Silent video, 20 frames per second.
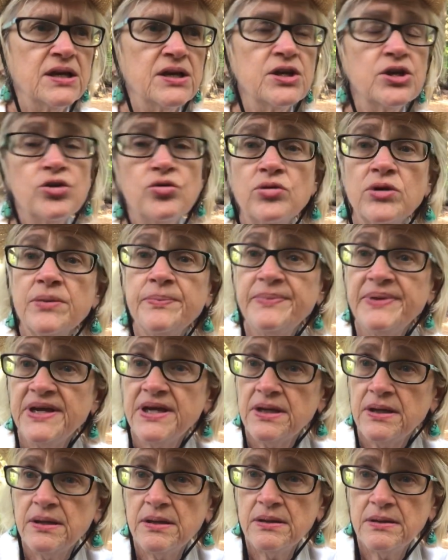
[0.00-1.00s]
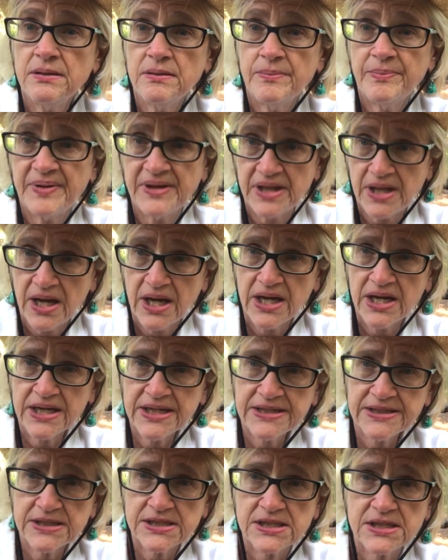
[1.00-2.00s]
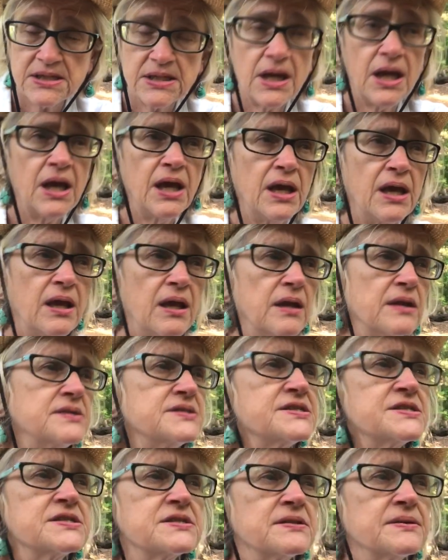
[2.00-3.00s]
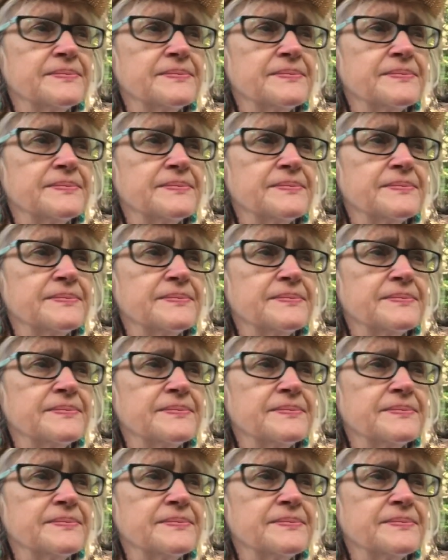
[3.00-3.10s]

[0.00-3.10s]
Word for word: You can be polite and